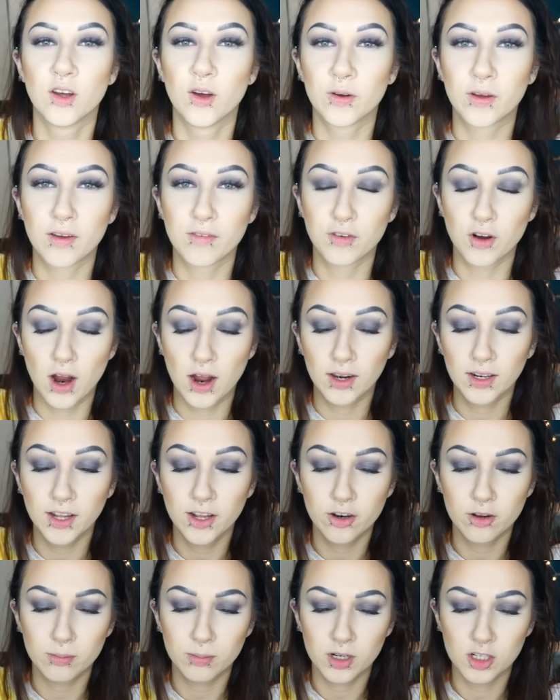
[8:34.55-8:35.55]
Okay, for
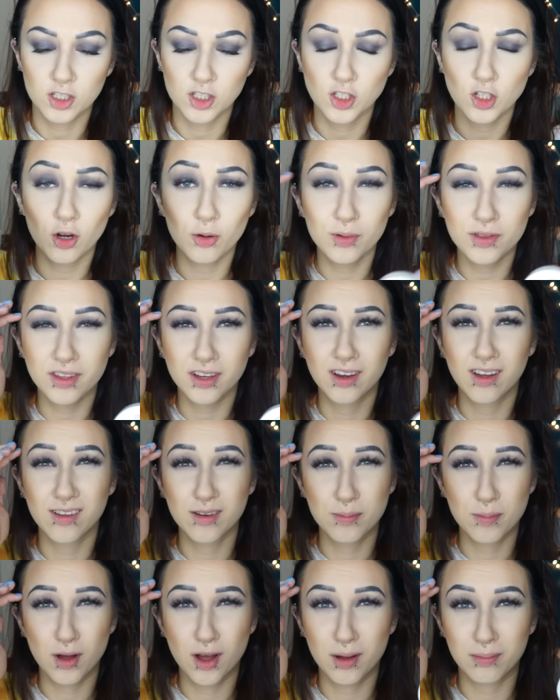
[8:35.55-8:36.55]
highlighter, I'm gonna start with the
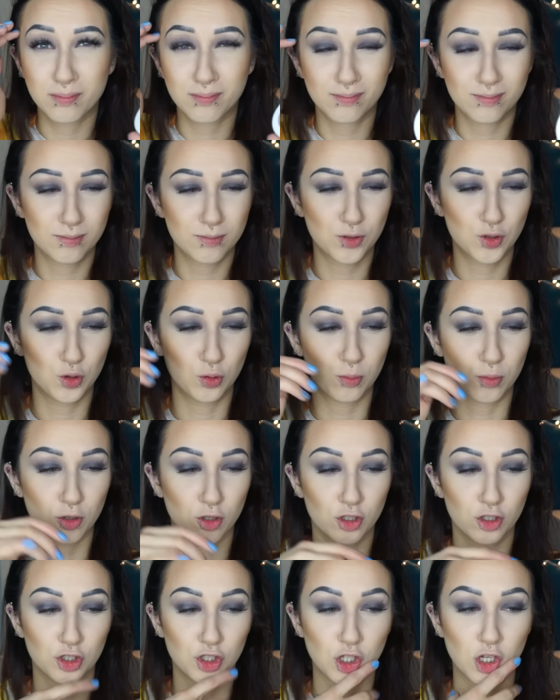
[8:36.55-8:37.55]
ColourPop
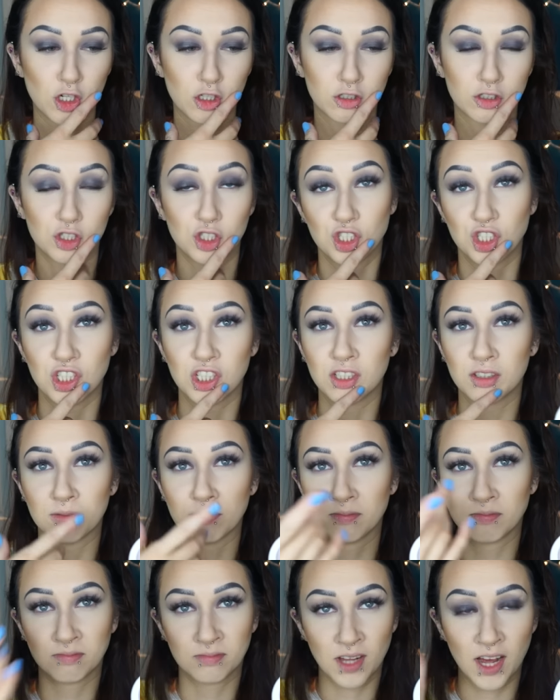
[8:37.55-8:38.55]
Super Shock Cheek
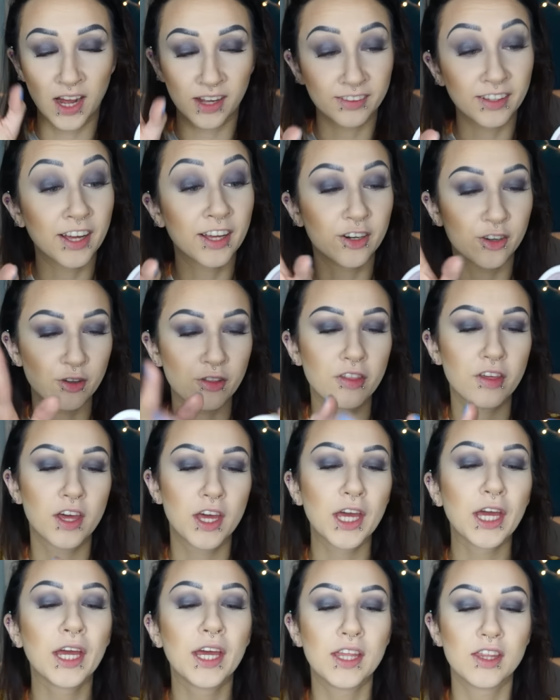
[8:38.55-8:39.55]
highlighter
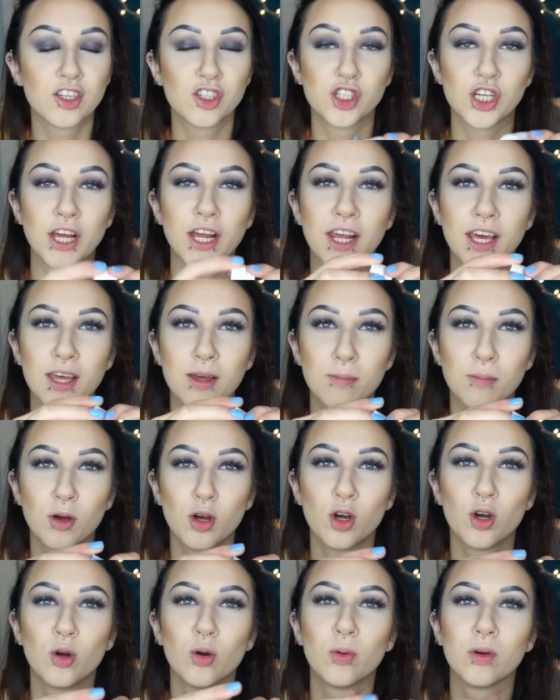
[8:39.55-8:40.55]
thing in the shade
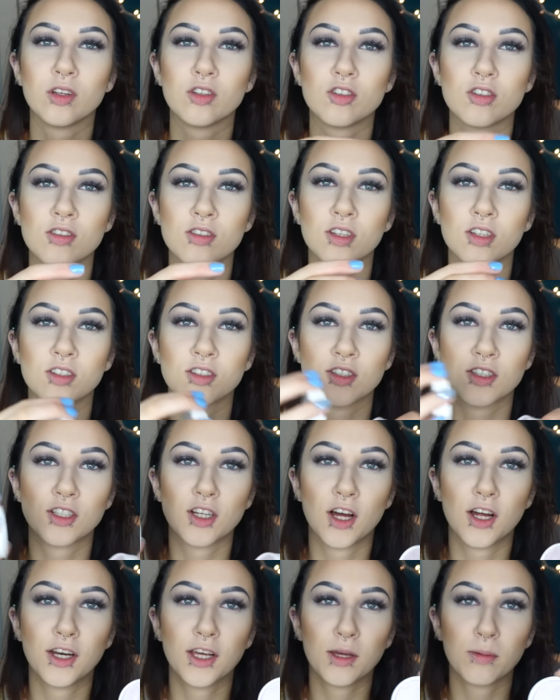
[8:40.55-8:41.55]
Hippo, which is a
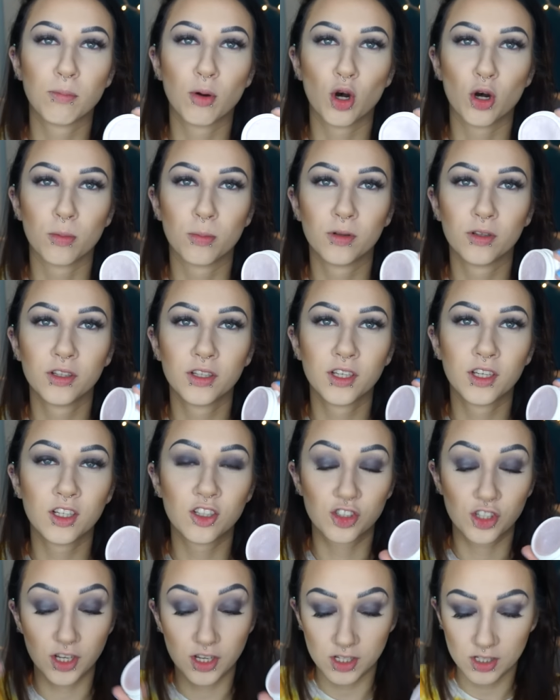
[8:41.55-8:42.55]
stunning
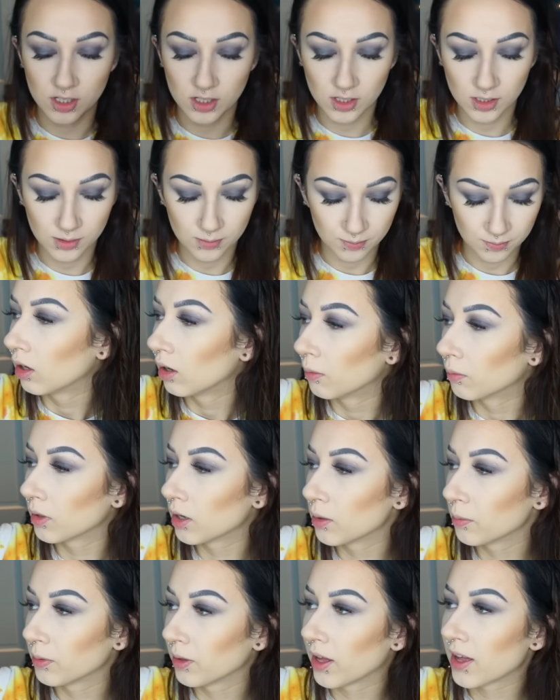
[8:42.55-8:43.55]
purpley shade. I'm
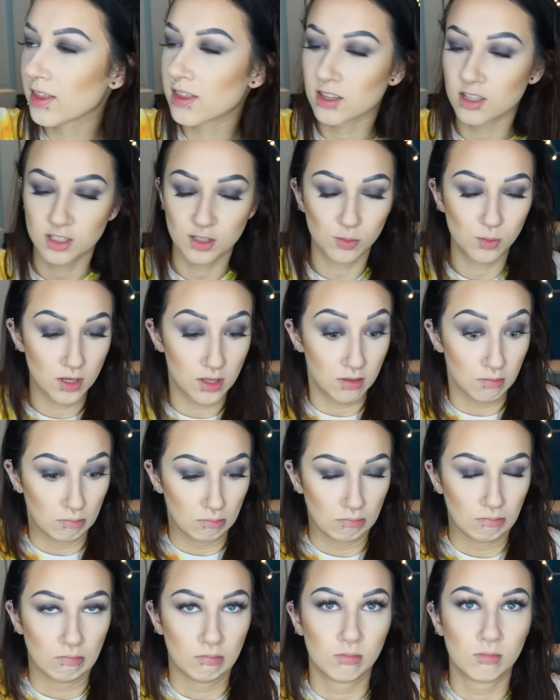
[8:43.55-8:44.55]
gonna apply this with
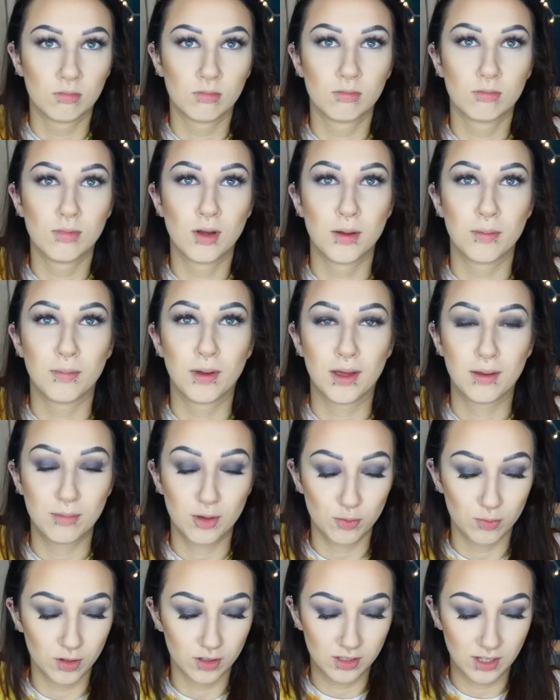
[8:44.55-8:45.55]
my
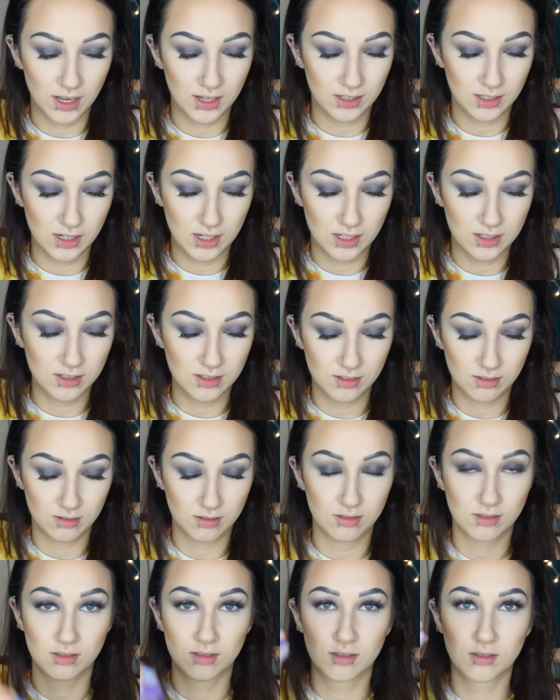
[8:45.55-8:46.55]
baby Real Techniques
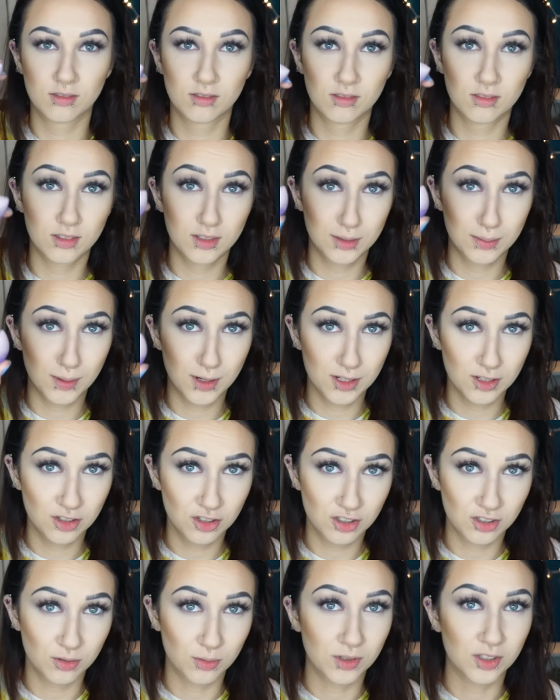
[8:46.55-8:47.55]

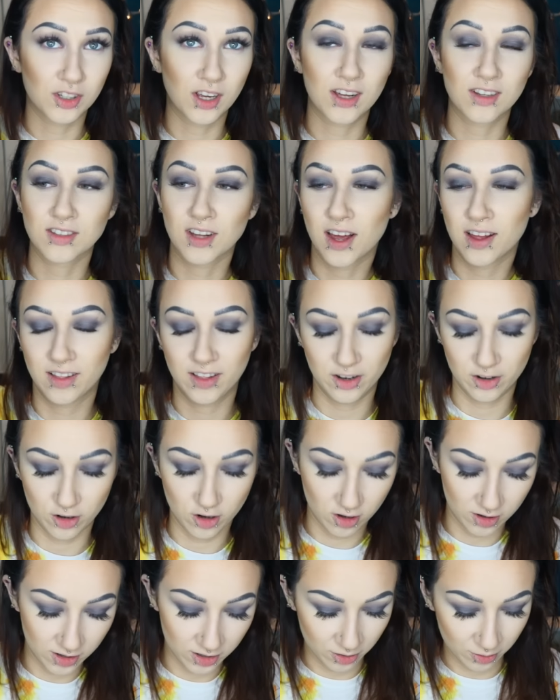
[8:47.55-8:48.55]
sponge, which has
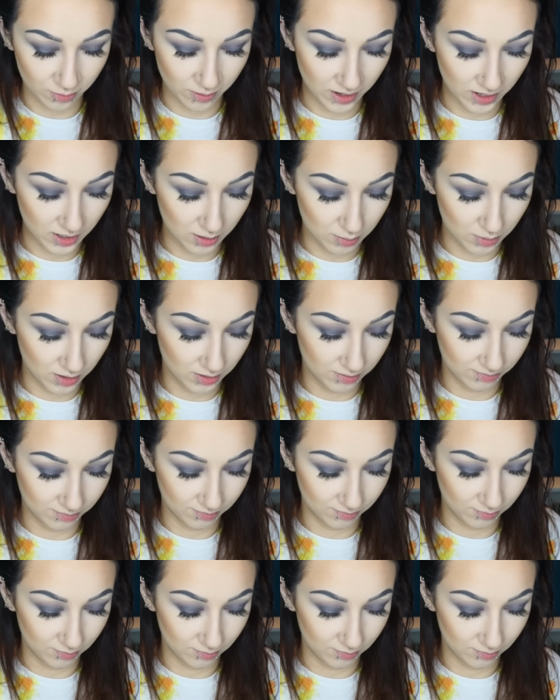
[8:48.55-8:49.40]
highlighter on it already, but